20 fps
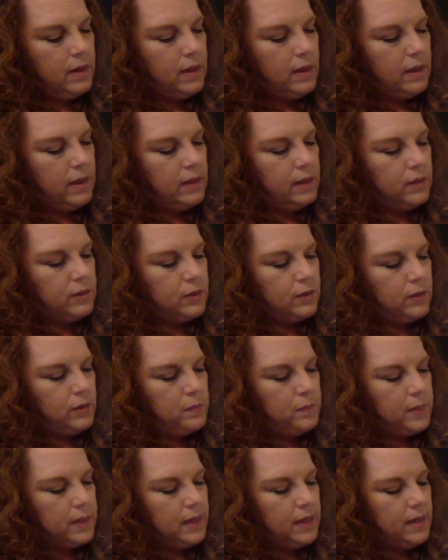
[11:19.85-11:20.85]
and then
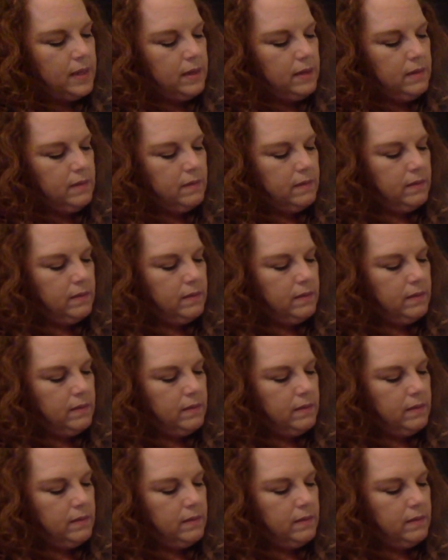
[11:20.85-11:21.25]
scoop again.